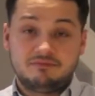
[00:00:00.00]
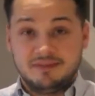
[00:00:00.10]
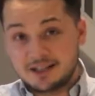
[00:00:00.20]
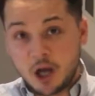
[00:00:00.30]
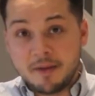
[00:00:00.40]

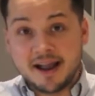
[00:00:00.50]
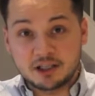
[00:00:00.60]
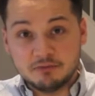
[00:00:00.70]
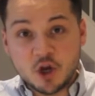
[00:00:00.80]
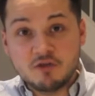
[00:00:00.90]
Let's hope they get
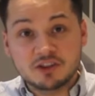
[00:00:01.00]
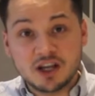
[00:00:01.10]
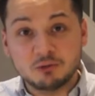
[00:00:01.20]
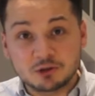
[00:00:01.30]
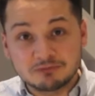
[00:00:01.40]
some new
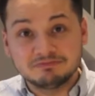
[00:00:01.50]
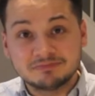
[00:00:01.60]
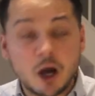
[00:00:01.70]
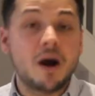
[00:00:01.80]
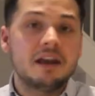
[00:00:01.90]
results.
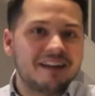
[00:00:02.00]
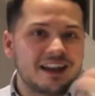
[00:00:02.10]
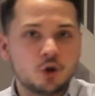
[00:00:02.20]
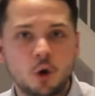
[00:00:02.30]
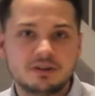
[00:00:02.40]
Oh, and
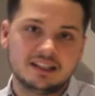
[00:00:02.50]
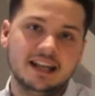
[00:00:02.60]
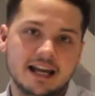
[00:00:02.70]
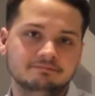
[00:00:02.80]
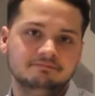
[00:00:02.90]
Vandoorne's in
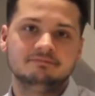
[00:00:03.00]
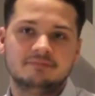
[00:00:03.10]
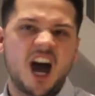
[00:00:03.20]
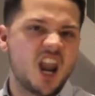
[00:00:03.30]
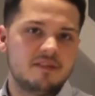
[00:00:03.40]
there.
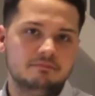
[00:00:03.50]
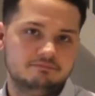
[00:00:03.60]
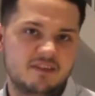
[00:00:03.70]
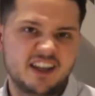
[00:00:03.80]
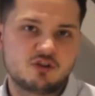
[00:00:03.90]
I love him.
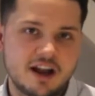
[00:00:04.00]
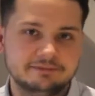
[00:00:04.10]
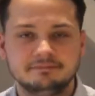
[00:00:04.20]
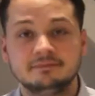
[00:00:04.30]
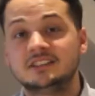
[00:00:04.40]
He's
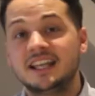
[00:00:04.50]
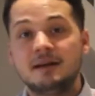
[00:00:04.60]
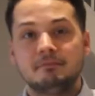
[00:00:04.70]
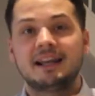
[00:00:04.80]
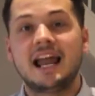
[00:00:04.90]
great. So
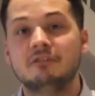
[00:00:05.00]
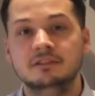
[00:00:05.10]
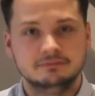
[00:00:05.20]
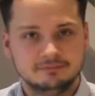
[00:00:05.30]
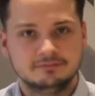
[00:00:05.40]
yeah,
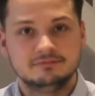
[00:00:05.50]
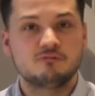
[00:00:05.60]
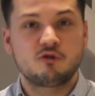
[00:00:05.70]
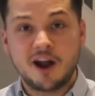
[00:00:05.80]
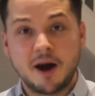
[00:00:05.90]
McLaren
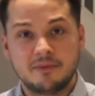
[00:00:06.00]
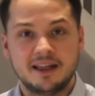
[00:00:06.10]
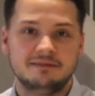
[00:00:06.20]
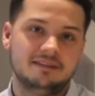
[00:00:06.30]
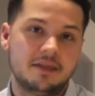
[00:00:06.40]
right up
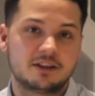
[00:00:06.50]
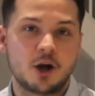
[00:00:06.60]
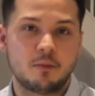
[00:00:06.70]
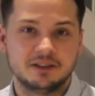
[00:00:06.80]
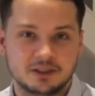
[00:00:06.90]
there, the
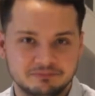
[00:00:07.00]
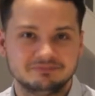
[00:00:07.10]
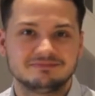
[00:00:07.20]
top ones.